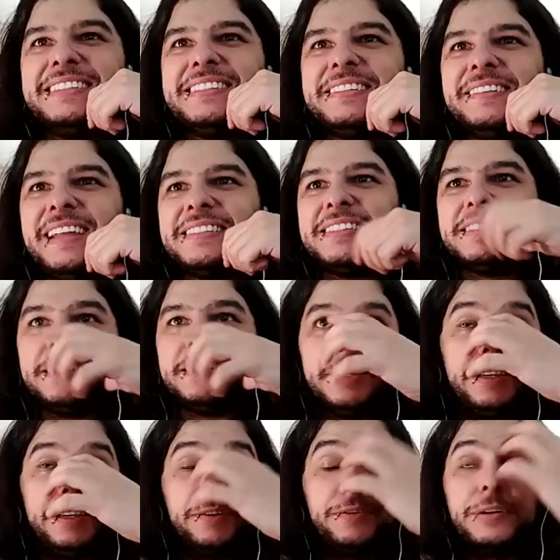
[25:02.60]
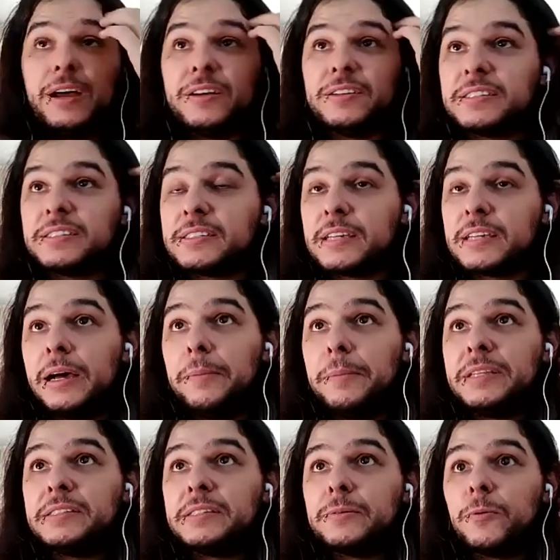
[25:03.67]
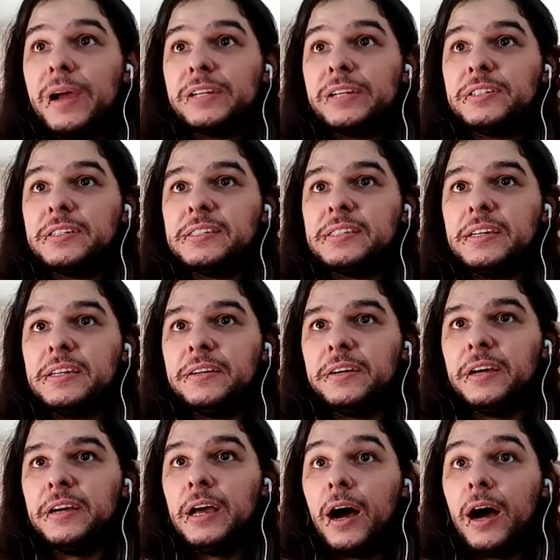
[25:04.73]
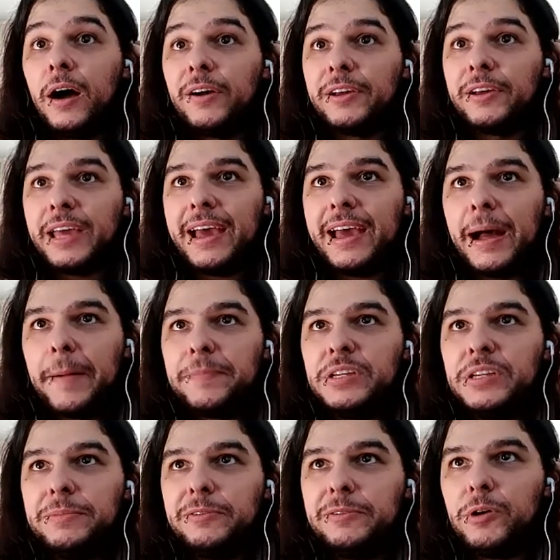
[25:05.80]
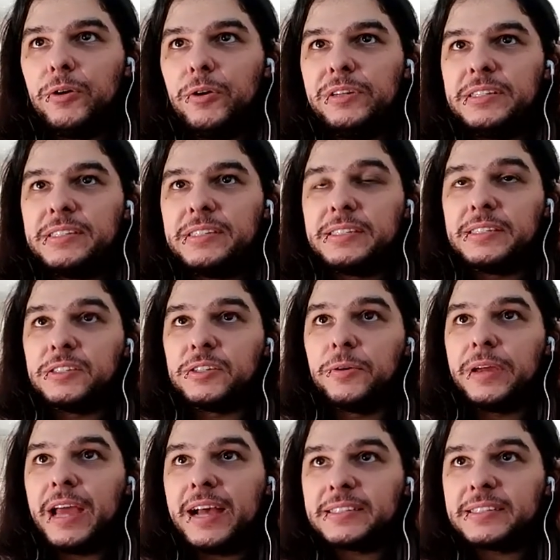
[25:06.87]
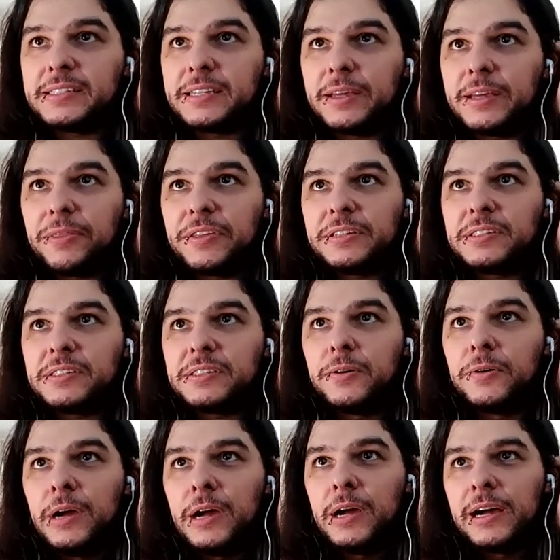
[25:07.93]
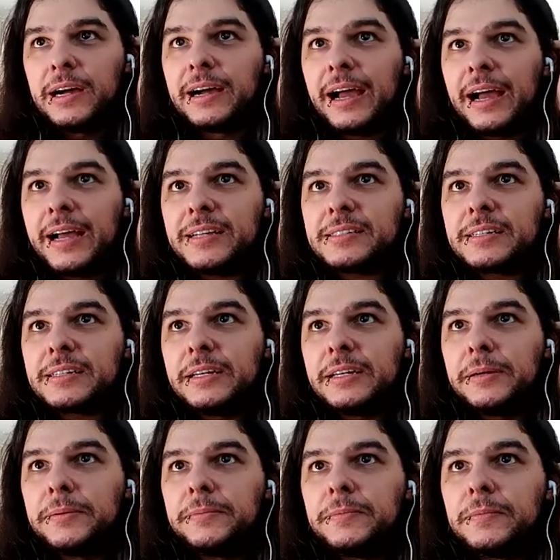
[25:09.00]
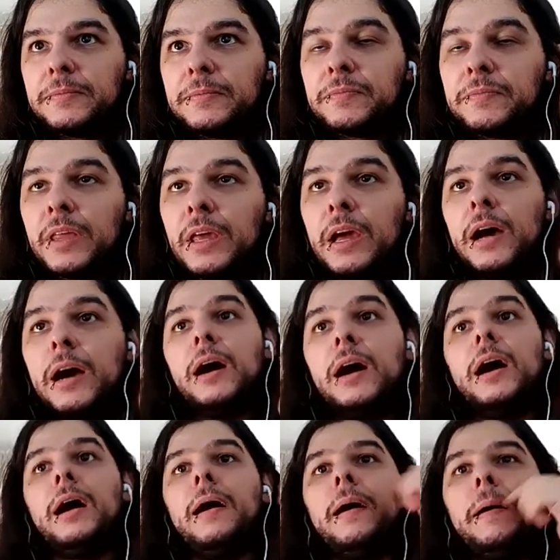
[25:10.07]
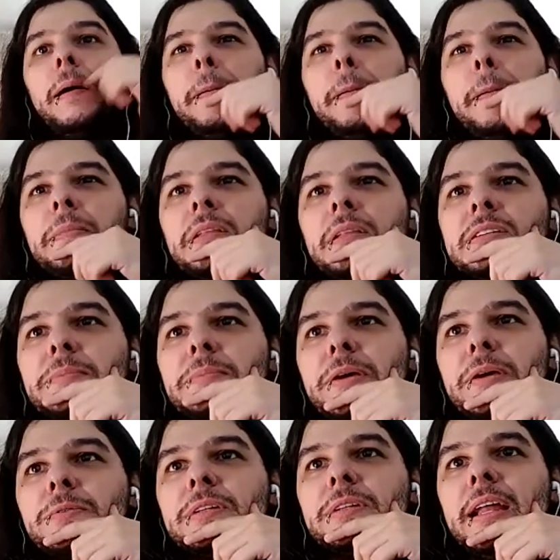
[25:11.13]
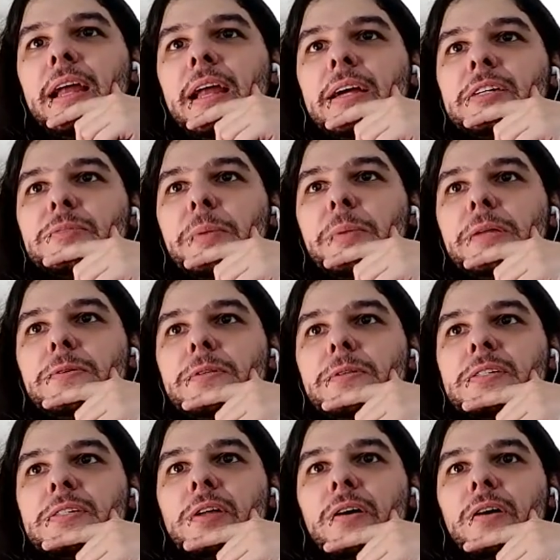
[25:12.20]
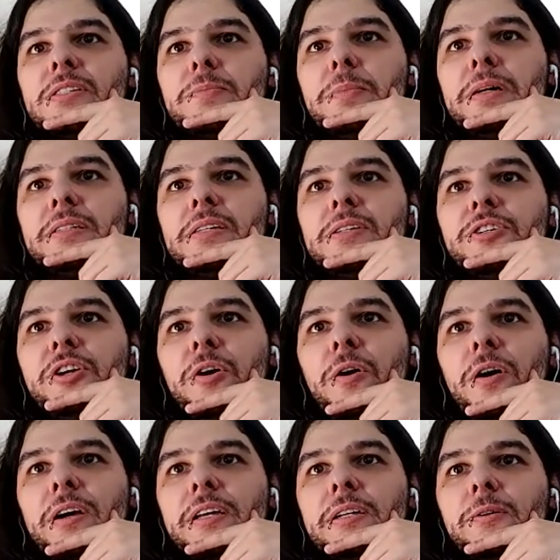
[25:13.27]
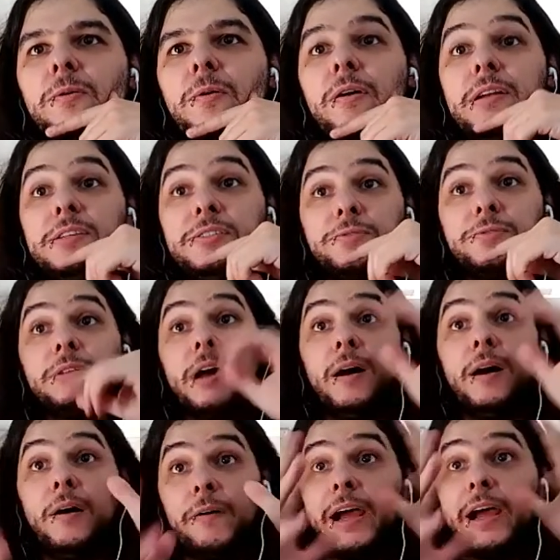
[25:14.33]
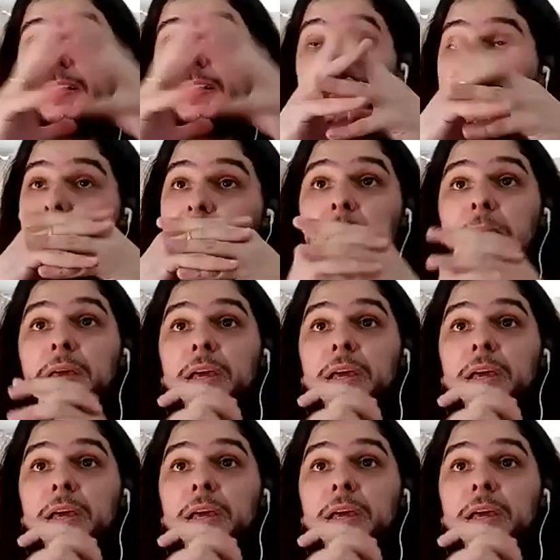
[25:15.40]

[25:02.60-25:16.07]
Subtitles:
So let's see who else made some questions here. Oh yeah, Dimi Rhodes. So he asked something. So ask him. Pergunta ele a respeito das novas bandas de rock no qual ele escuta. All right, okay.